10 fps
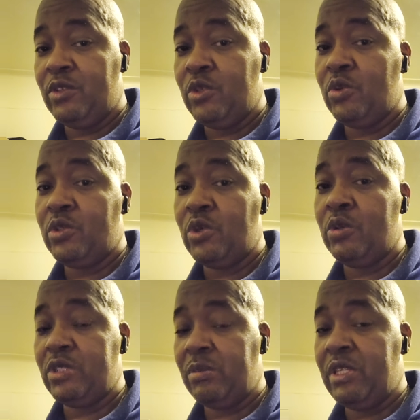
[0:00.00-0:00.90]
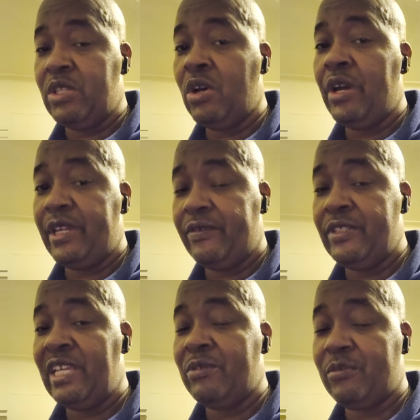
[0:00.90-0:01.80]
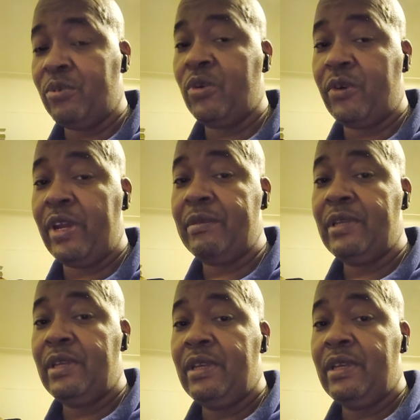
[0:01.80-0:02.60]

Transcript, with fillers: cho- chosen to be targeted for these types of programs,